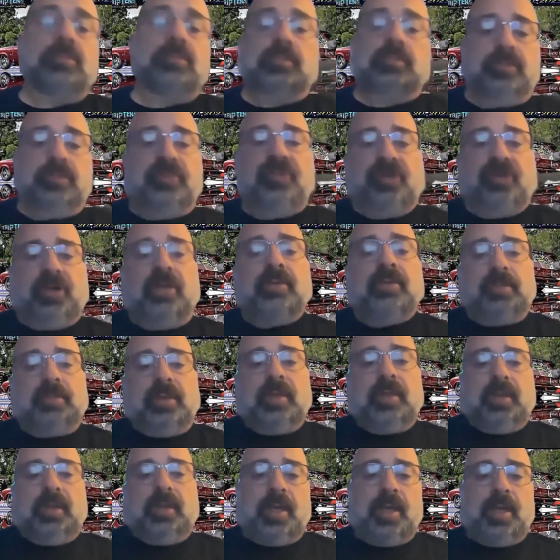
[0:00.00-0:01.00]
Sure.
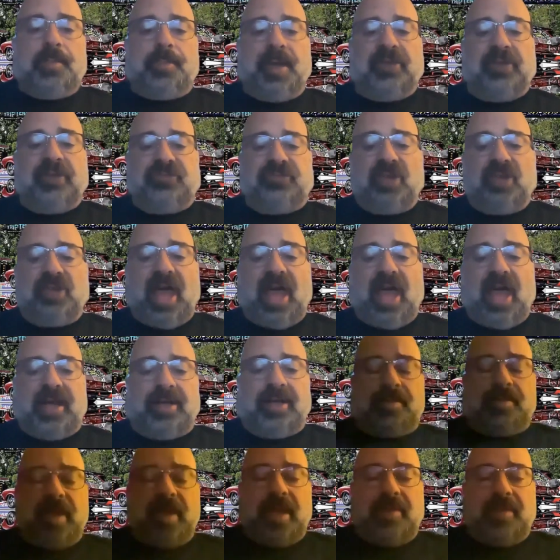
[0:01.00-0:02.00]
Best shot at
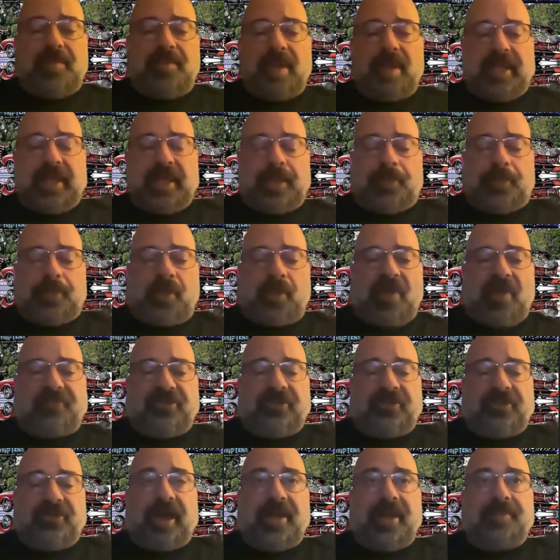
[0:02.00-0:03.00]
making a profit,
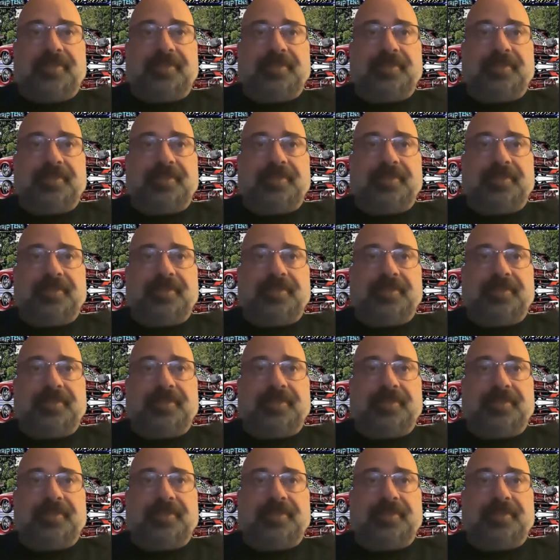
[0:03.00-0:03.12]
right?